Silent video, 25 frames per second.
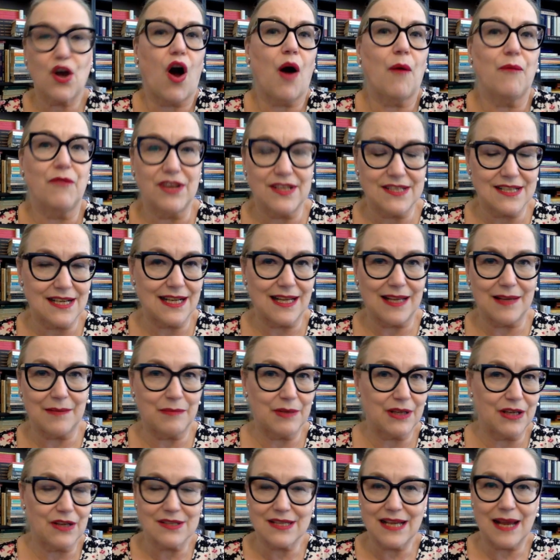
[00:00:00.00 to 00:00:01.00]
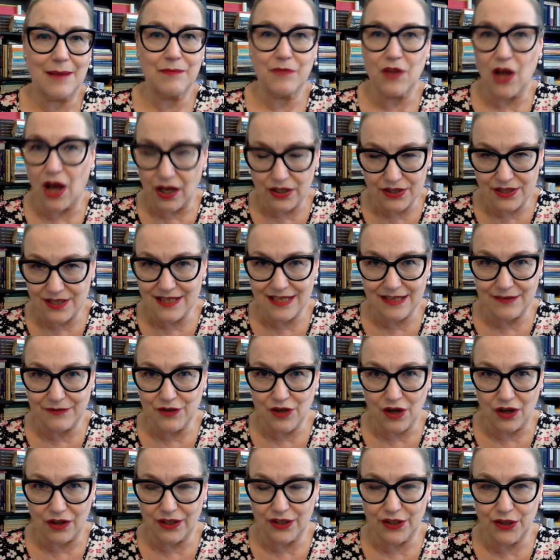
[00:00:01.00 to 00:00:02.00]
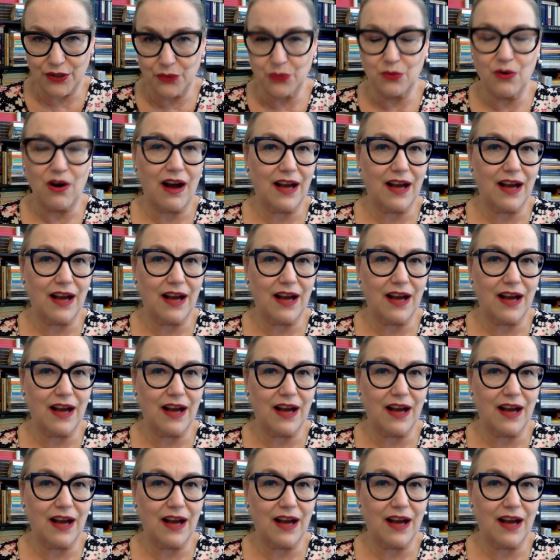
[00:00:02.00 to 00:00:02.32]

obviously, because I'm not Steve Donohue.